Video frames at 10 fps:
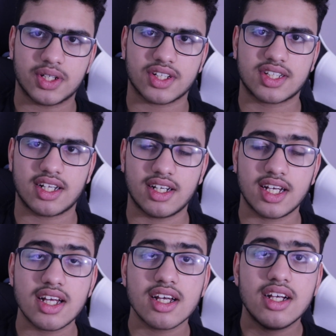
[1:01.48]
be on a
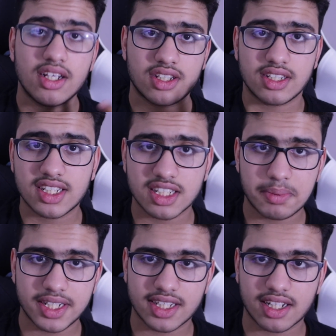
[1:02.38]
Sunday. So this is
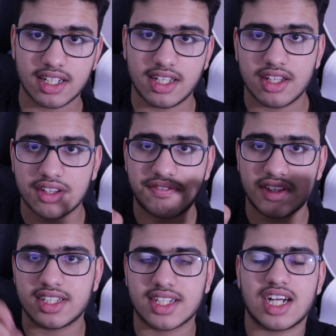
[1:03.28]
basically the
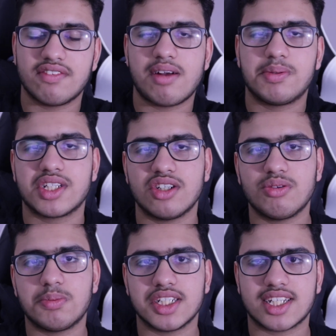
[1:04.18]
first kind of
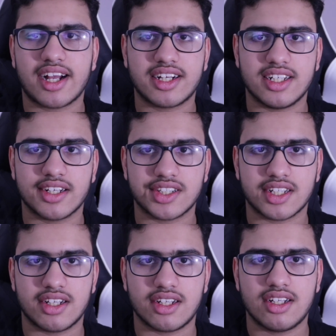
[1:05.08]
episode, but it's acting as
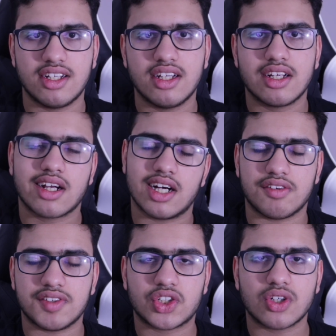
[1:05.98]
a kind
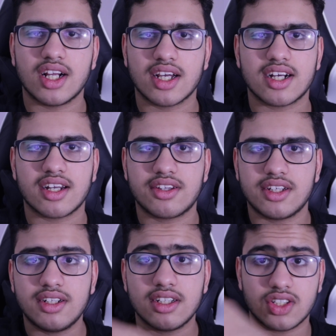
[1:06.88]
of a trailer kind of
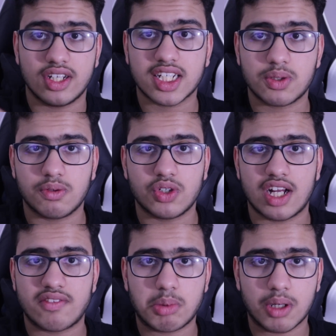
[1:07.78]
thing. So next week we should
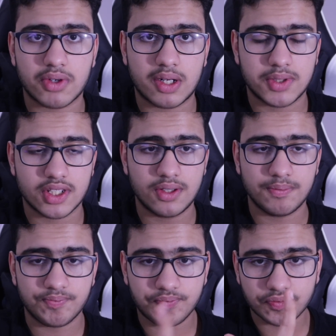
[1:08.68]
have a proper episode.
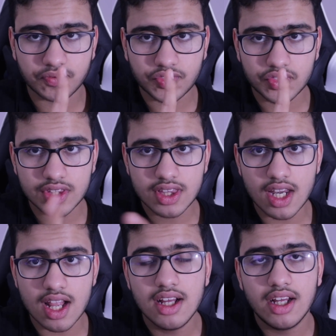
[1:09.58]

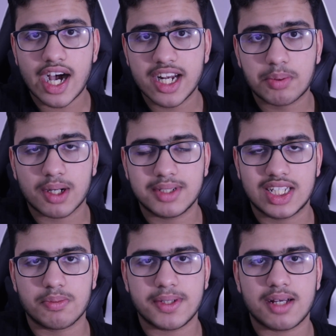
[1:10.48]
I did promise
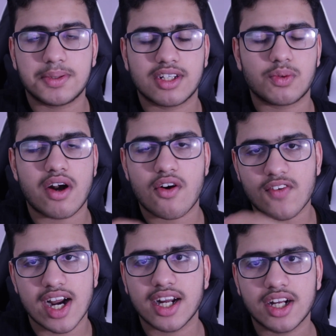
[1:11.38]
there will be an episode where I
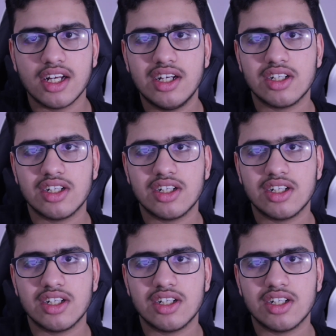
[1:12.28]
rank